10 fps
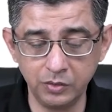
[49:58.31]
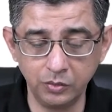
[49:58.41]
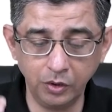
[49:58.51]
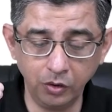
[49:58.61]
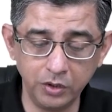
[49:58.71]
So
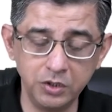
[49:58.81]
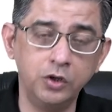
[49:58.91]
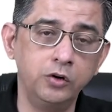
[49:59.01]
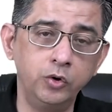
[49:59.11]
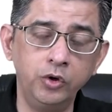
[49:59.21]
the logic
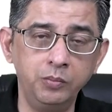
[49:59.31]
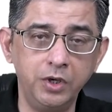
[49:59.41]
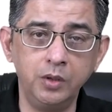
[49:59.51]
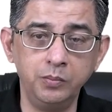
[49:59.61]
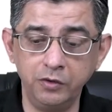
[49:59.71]
of doing
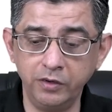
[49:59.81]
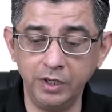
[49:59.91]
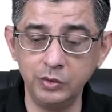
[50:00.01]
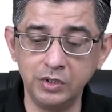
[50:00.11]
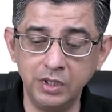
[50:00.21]
BNP
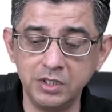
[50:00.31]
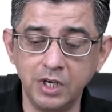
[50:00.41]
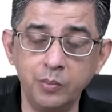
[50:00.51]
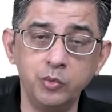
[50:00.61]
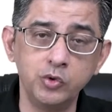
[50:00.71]
values a
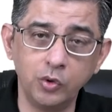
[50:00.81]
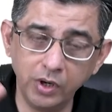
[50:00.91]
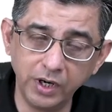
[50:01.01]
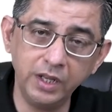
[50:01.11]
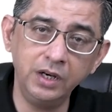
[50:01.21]
chap who's
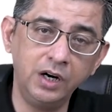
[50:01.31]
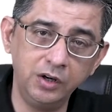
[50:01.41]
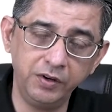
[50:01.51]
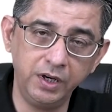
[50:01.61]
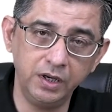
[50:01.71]
already in heart
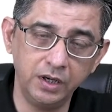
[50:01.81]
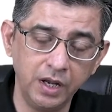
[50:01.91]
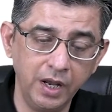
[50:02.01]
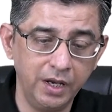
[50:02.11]
failure